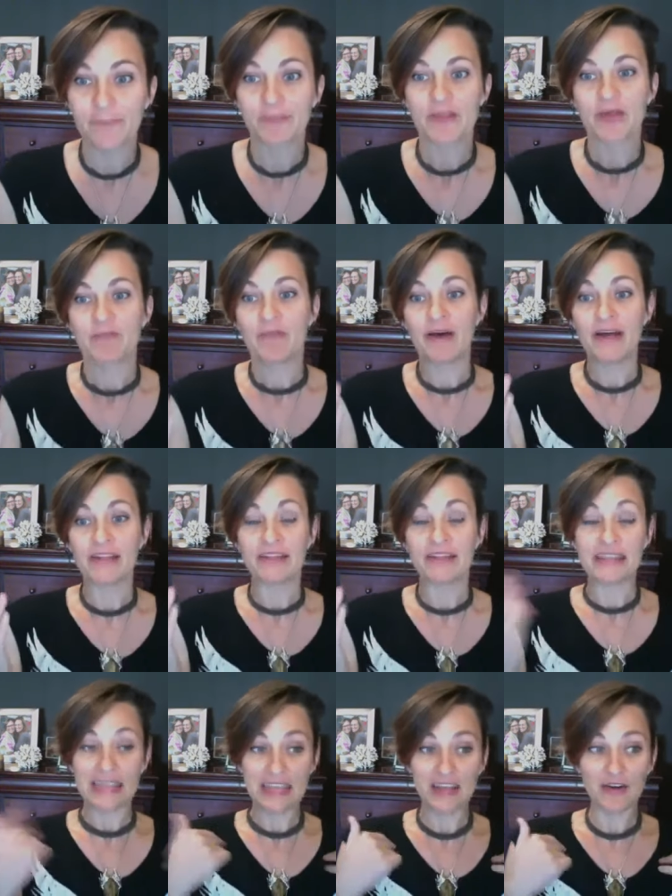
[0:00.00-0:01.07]
But the
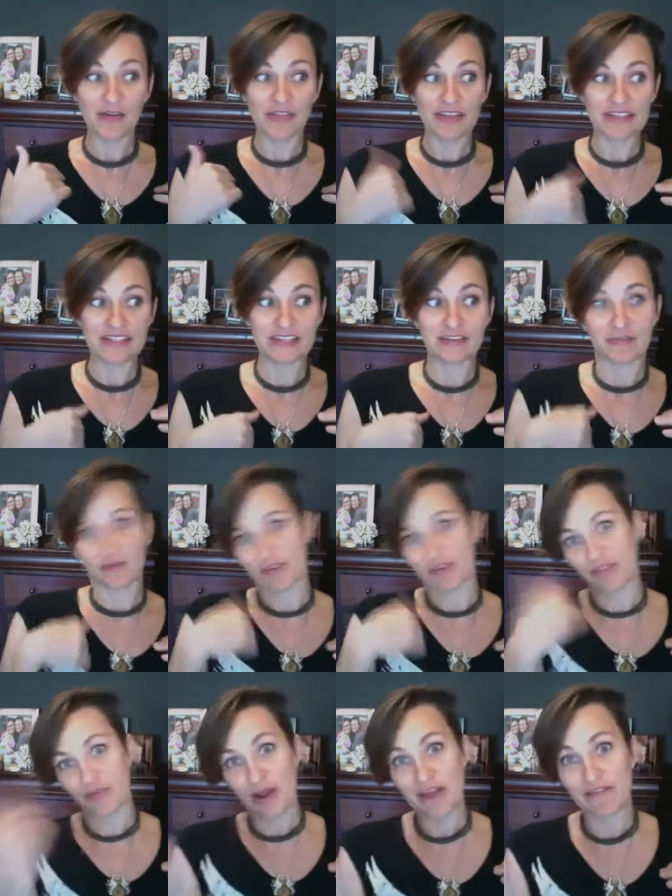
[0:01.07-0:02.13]
ego thinks that if we're
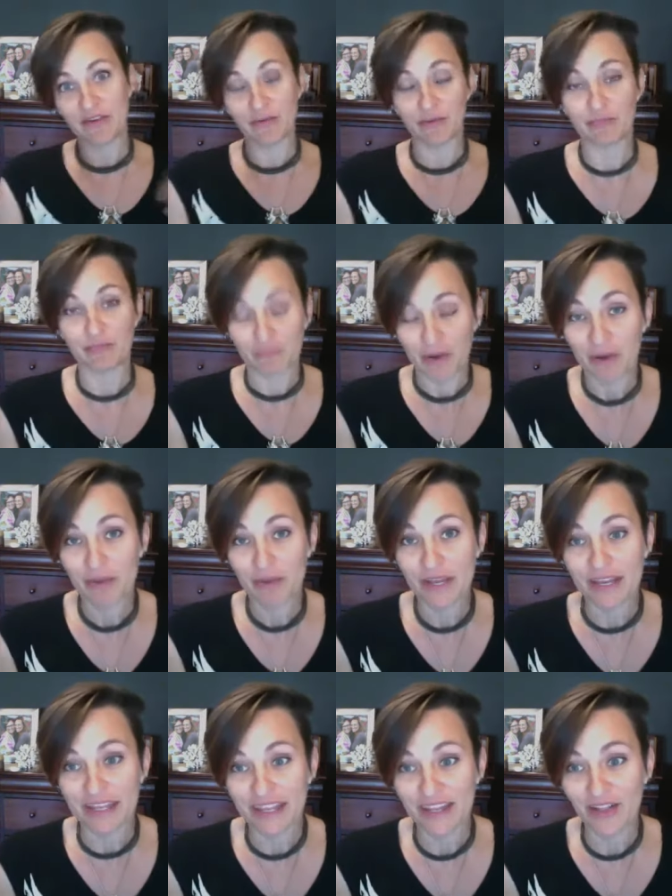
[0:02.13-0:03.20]
thriving, we're probably going
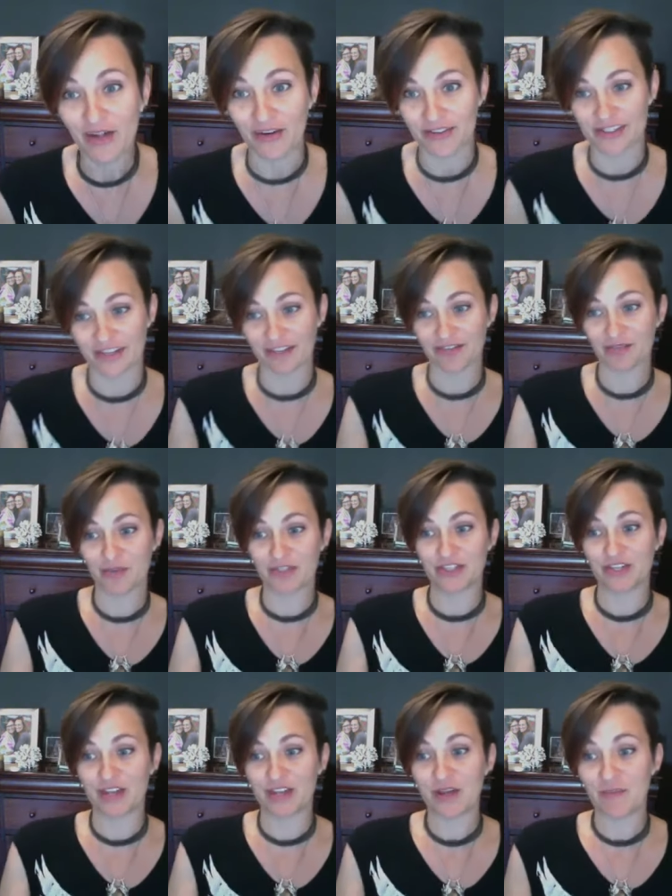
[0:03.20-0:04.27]
to kill ourselves,
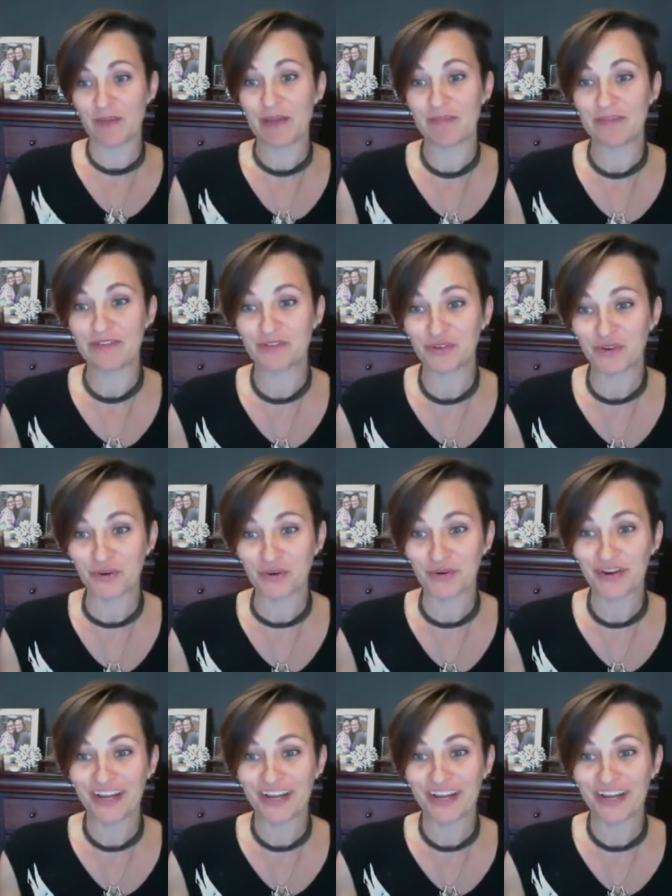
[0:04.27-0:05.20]
which might be true.